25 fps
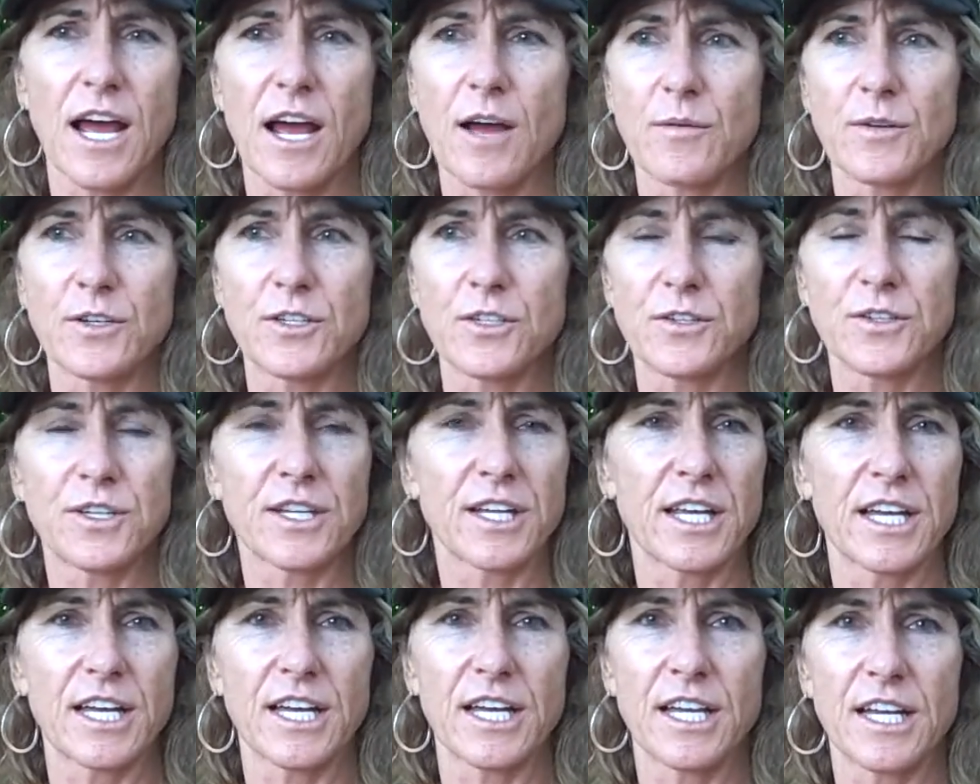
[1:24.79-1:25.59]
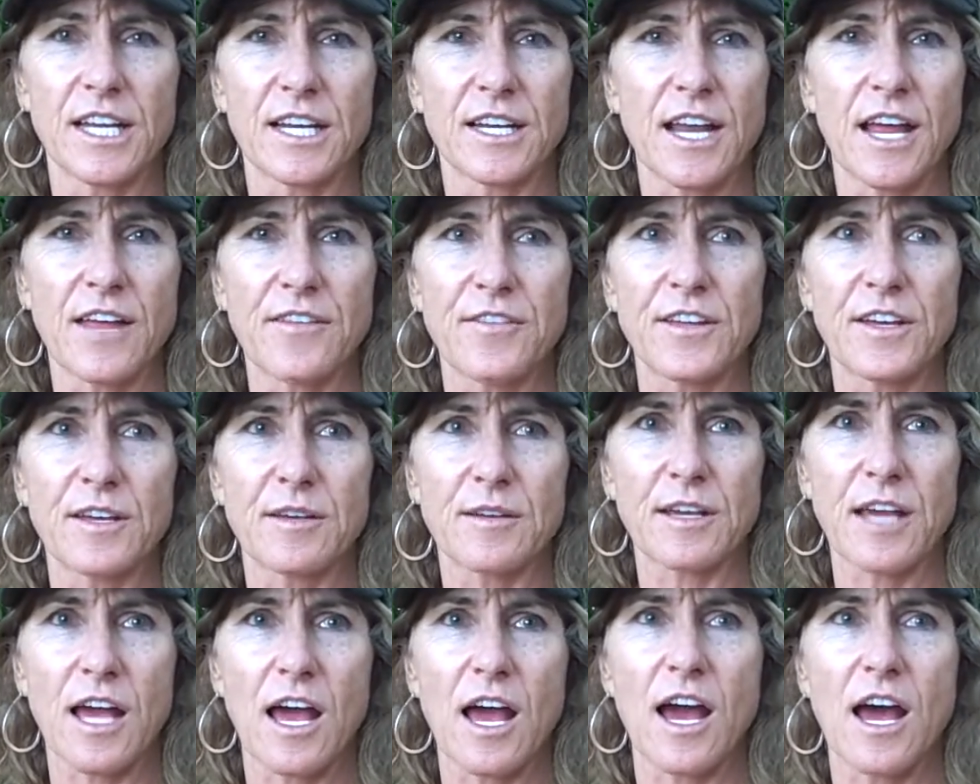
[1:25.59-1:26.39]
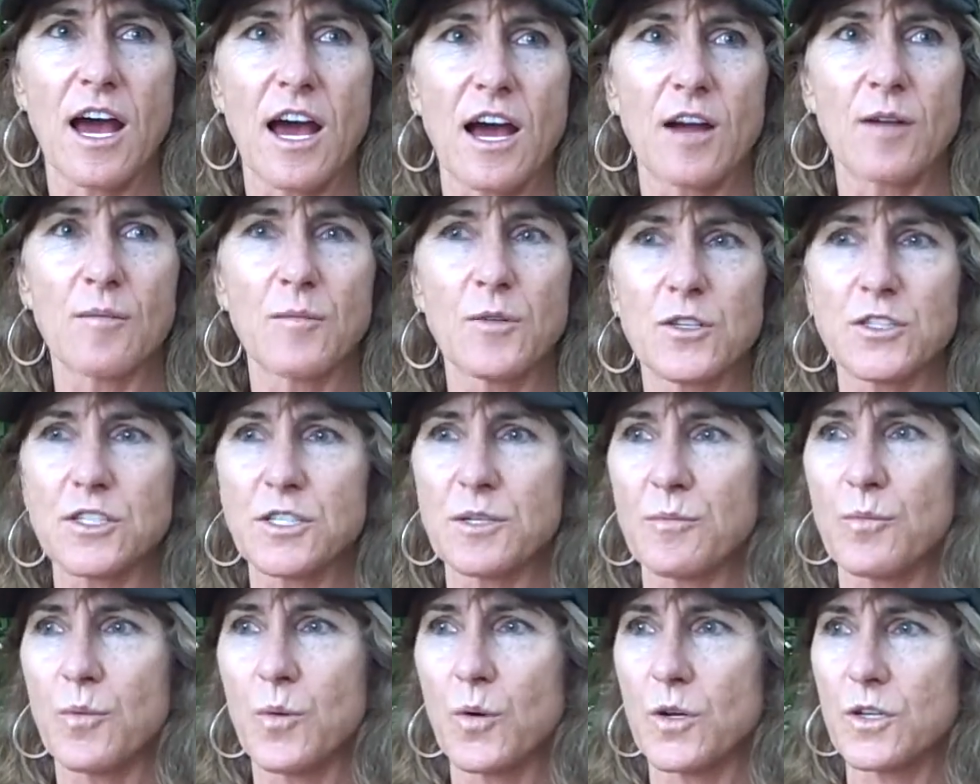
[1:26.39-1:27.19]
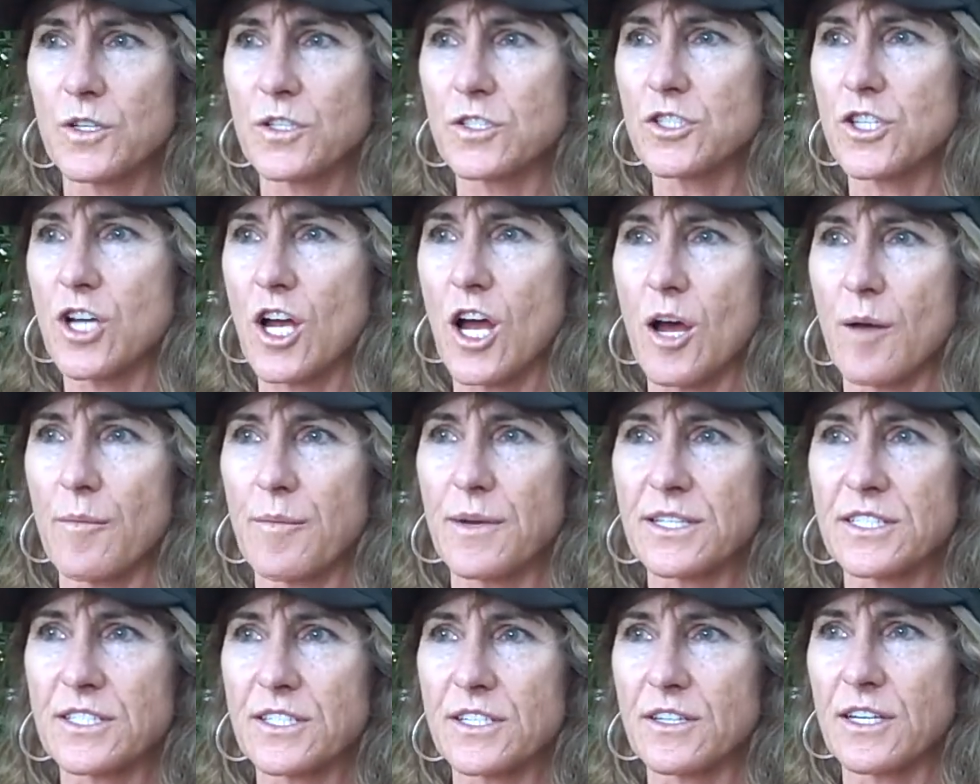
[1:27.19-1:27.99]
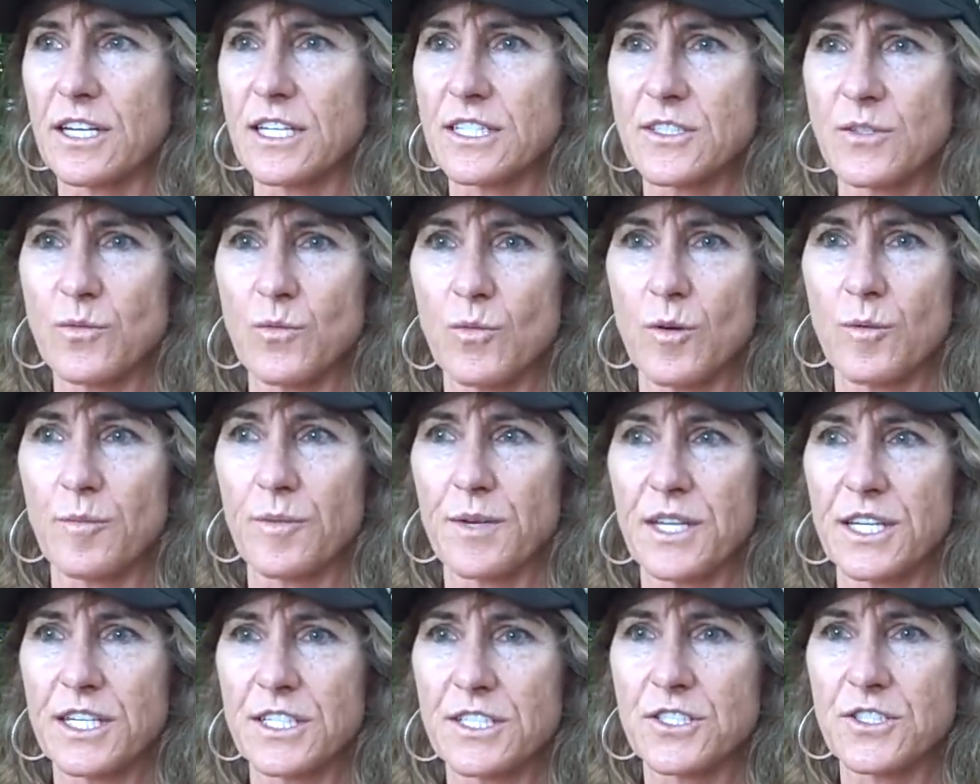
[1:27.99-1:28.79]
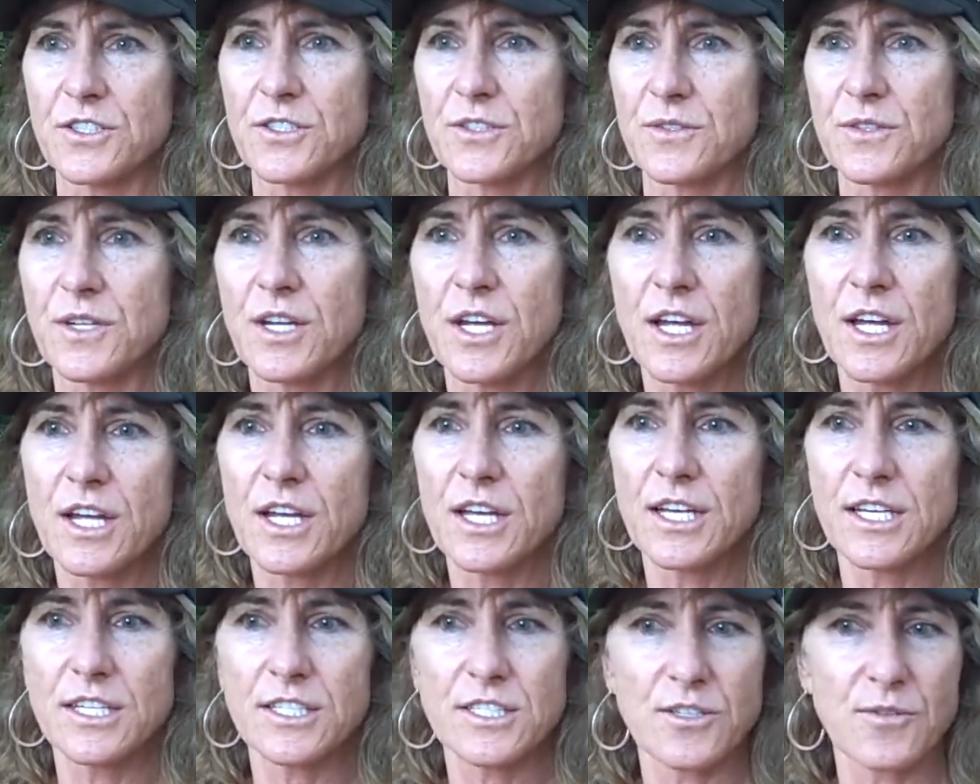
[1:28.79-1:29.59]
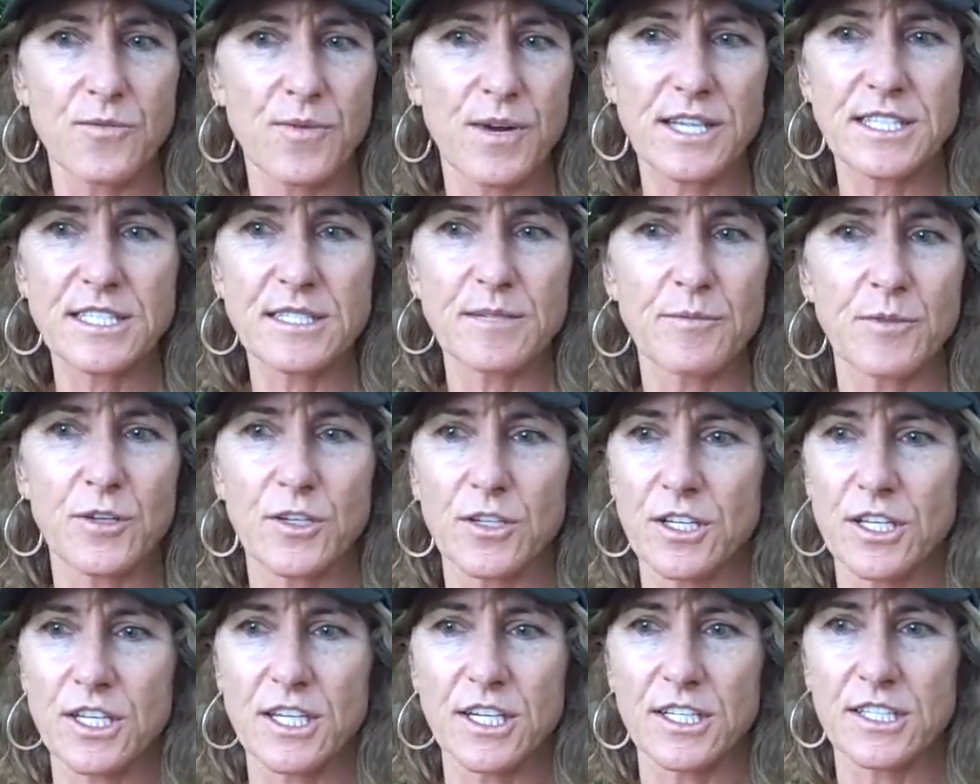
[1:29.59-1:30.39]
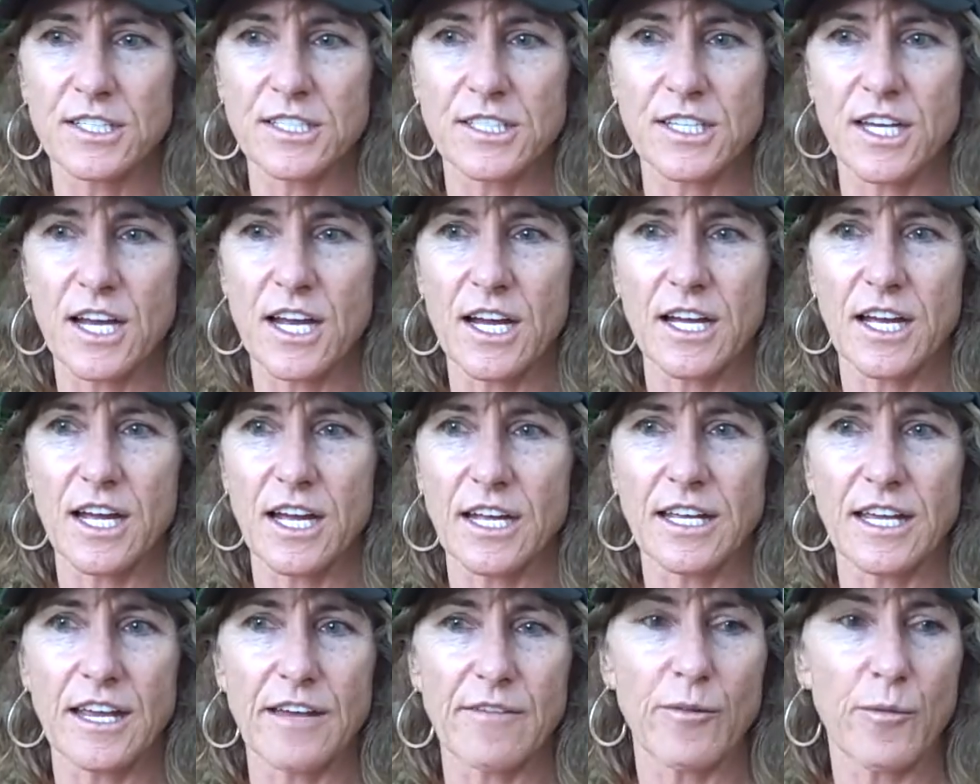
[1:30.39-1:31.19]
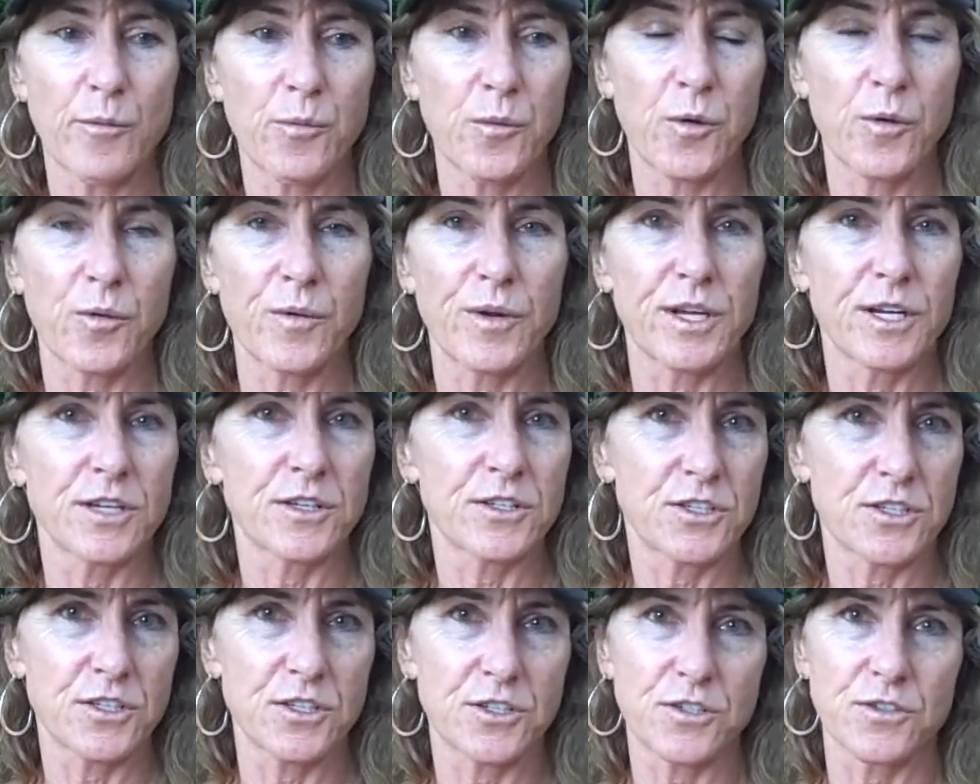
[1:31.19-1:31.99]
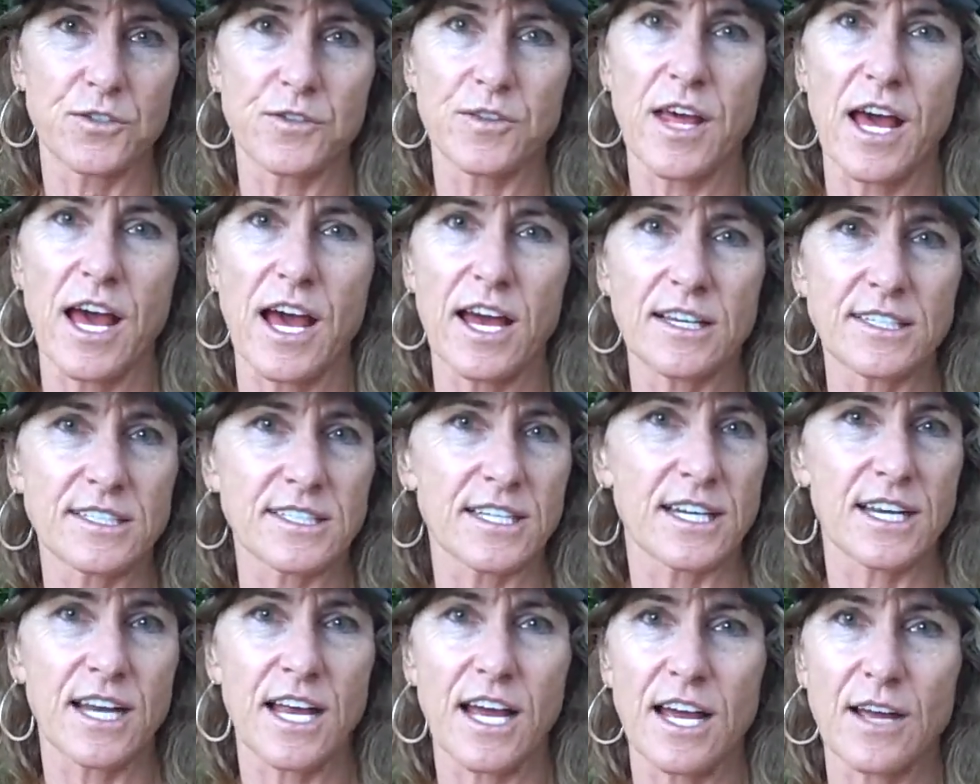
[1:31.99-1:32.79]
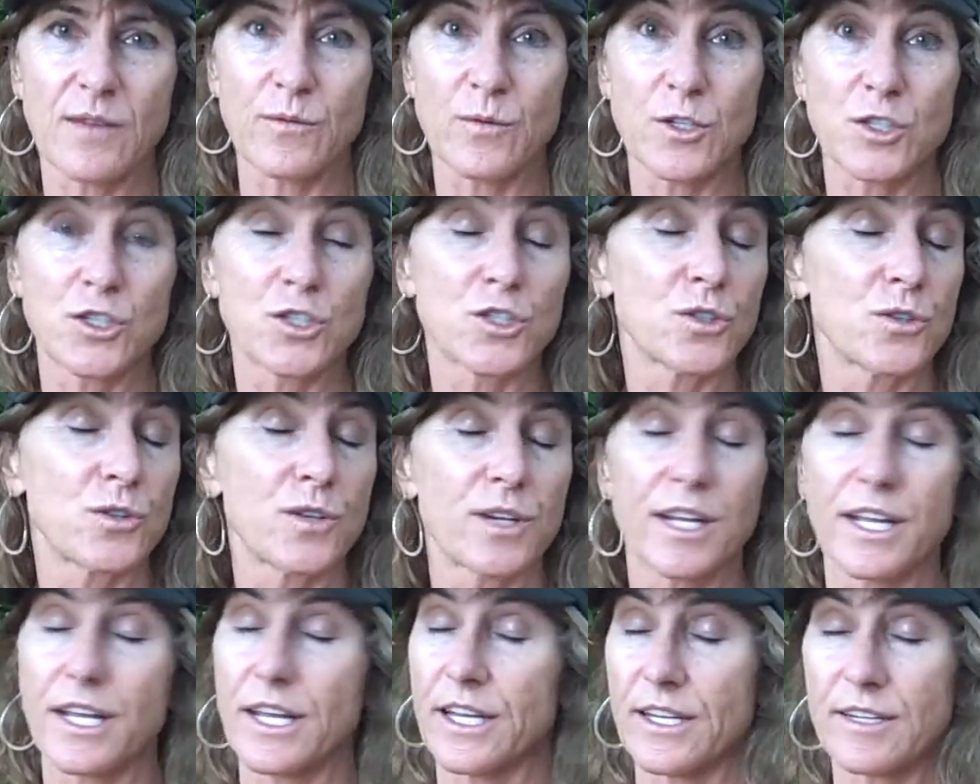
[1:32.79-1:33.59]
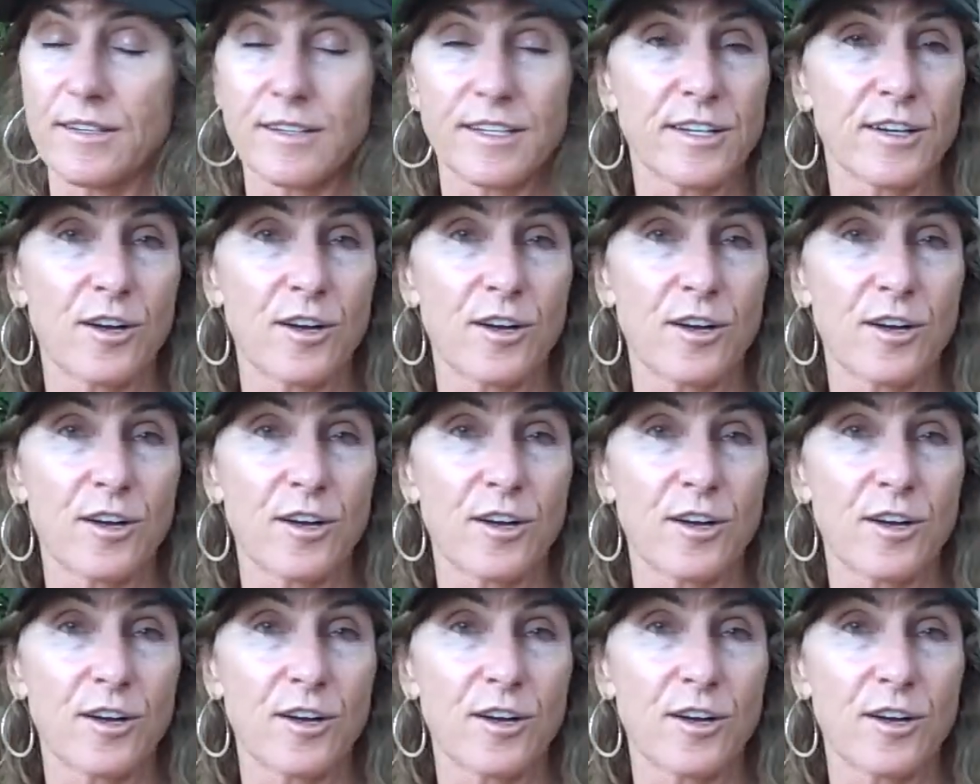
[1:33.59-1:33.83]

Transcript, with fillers: I would do it uh-huh. again. I think our most important job as, as a woman is to is to raise some good kids, and I, I gave up career to do that, and yeah. I would do it again.